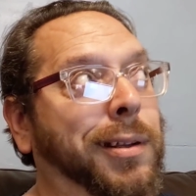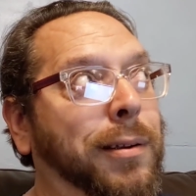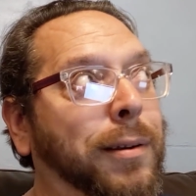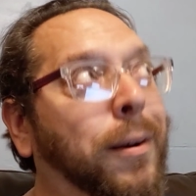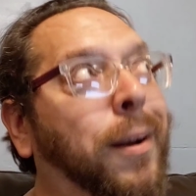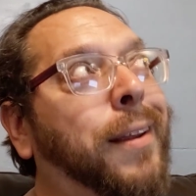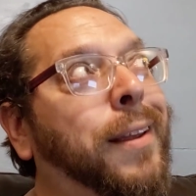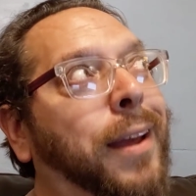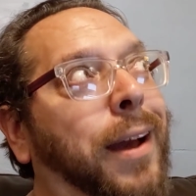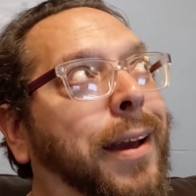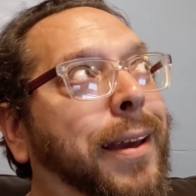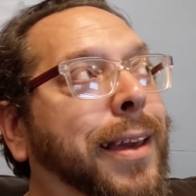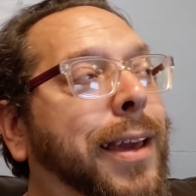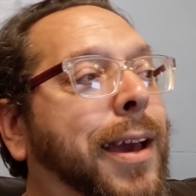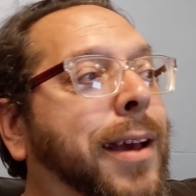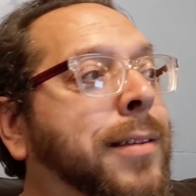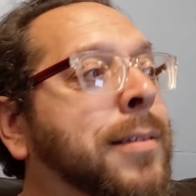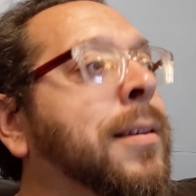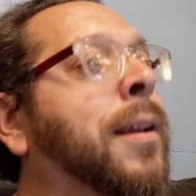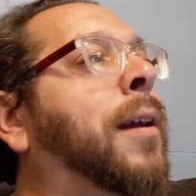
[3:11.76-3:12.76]
yeah, I
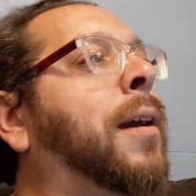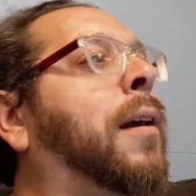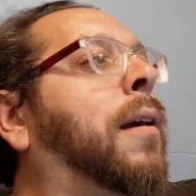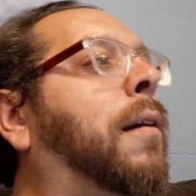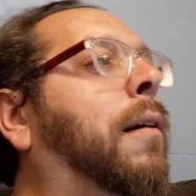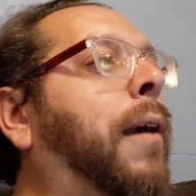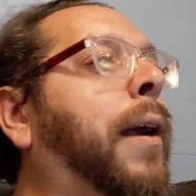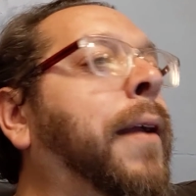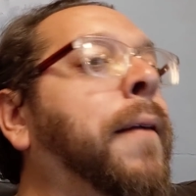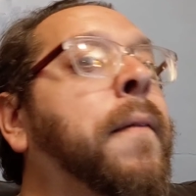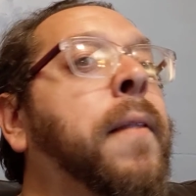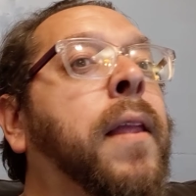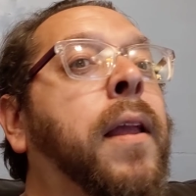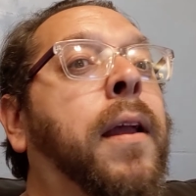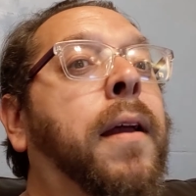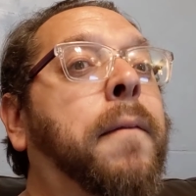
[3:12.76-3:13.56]
guess, right?